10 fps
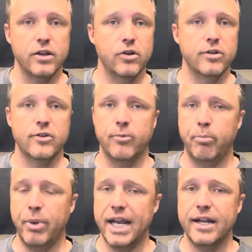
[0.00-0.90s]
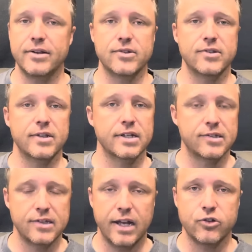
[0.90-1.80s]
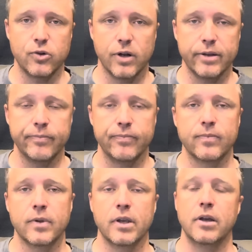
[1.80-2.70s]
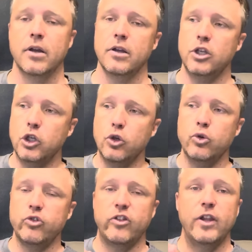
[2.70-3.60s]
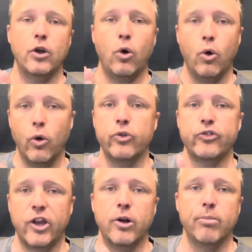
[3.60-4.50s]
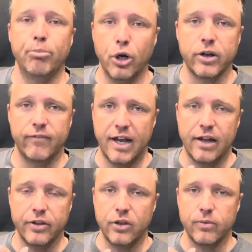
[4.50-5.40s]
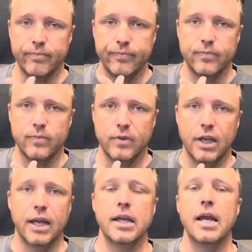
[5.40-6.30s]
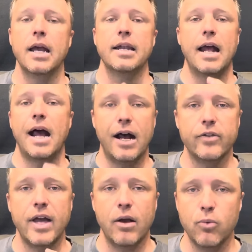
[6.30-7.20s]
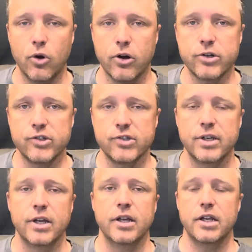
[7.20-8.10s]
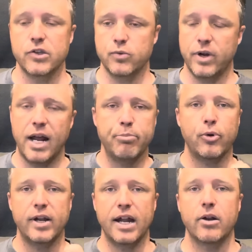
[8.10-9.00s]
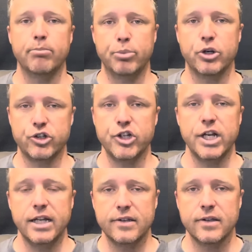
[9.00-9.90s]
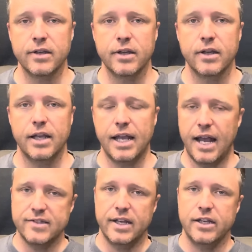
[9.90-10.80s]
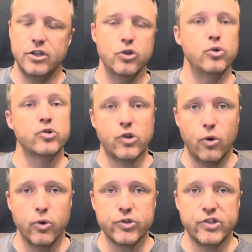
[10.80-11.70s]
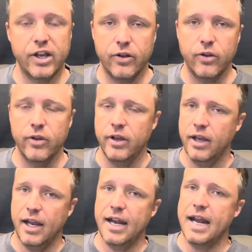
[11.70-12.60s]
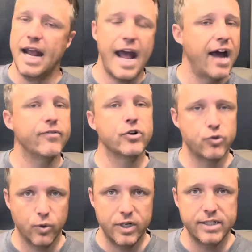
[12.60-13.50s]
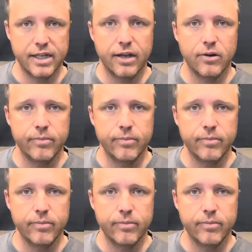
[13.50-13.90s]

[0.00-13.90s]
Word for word: unions, banks, etc., use the wholesale book value, okay? Now, how that works is when I print out a book sheet, it has a used wholesale and a average retail.